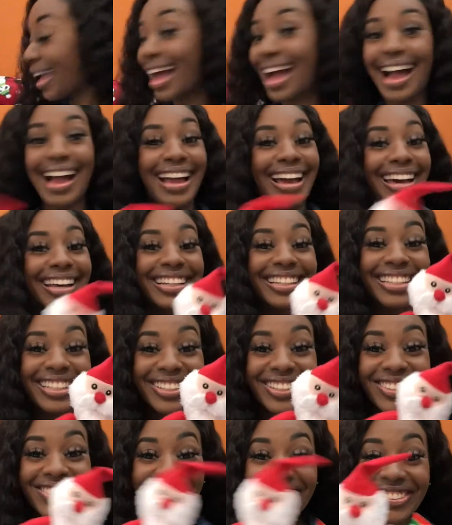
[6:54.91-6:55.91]
I got a
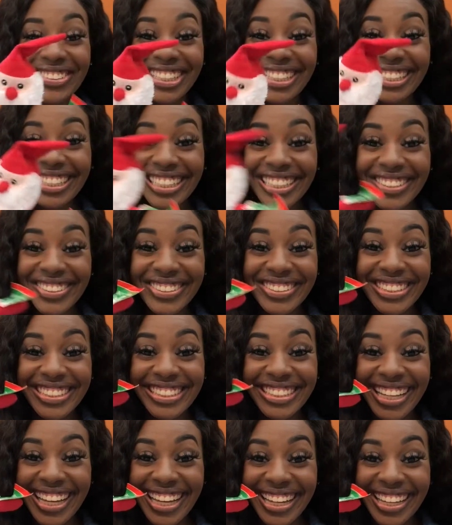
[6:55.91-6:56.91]
little, a little
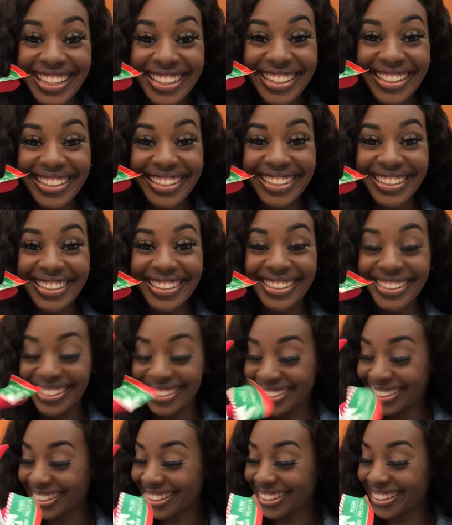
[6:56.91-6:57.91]
sienna,
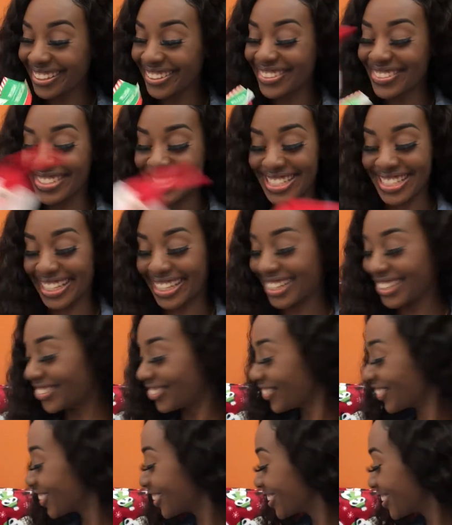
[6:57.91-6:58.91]
a little sienna
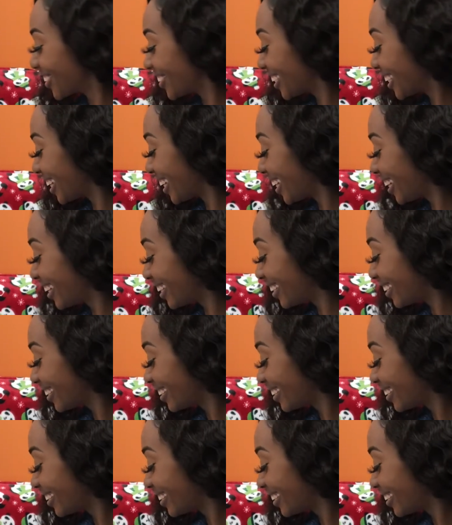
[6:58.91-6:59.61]
for the tree.